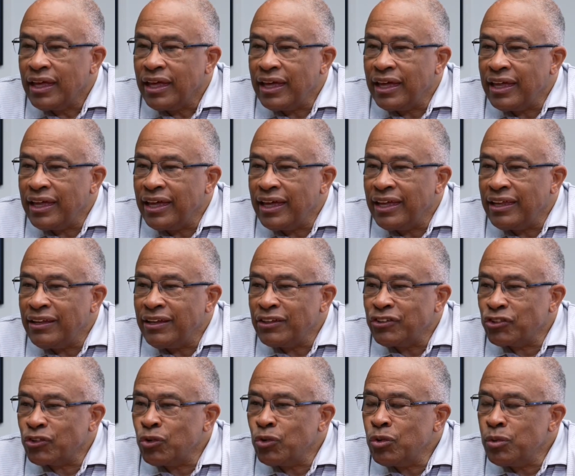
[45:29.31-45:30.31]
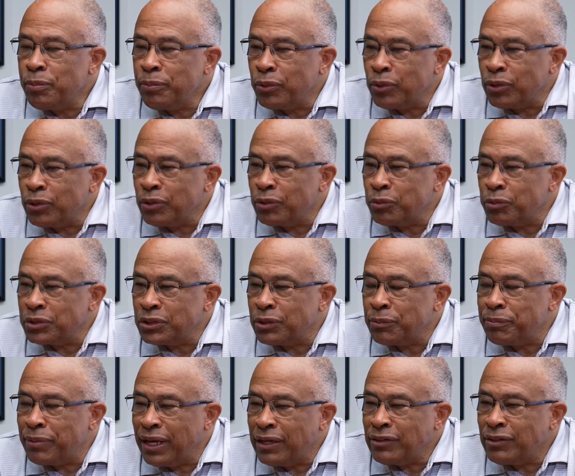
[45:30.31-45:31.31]
And the school board was
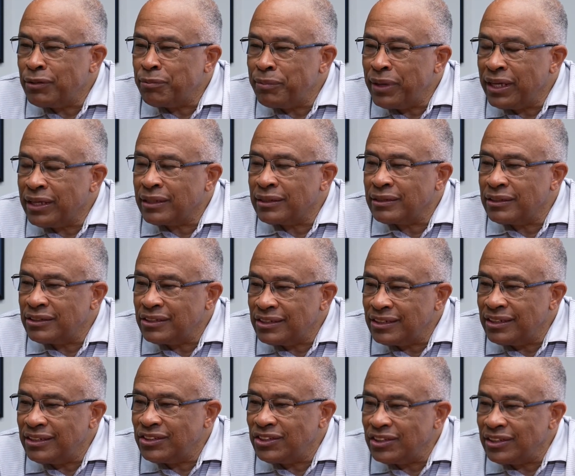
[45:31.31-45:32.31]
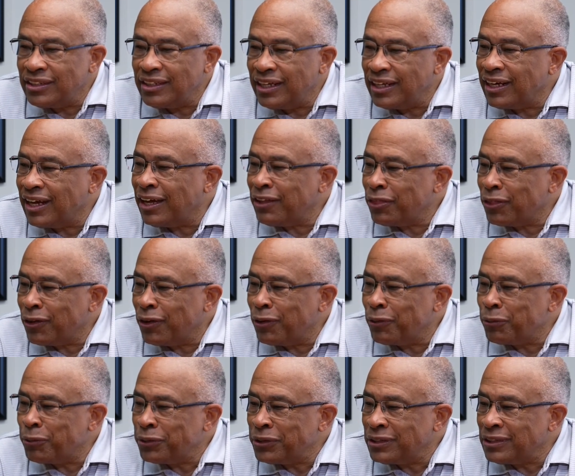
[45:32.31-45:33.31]
about to make a decision that I
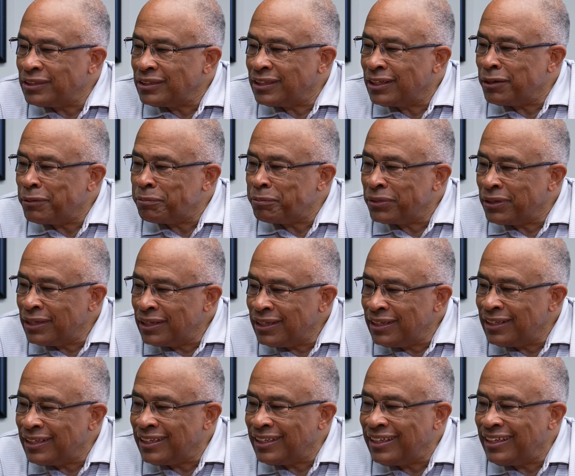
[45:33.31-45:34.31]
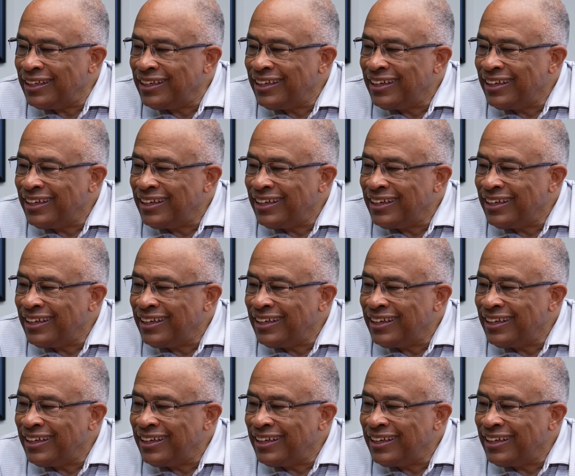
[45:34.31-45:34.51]
thought was completely,